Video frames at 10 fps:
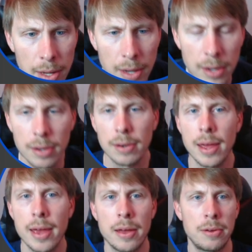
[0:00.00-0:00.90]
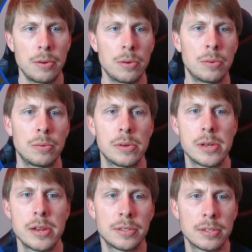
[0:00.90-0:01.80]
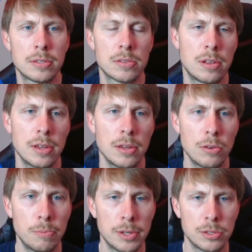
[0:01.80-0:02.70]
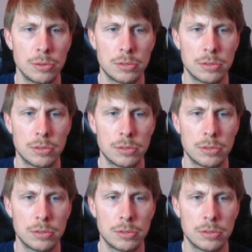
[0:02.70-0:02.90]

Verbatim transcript: And now it is installing Ubuntu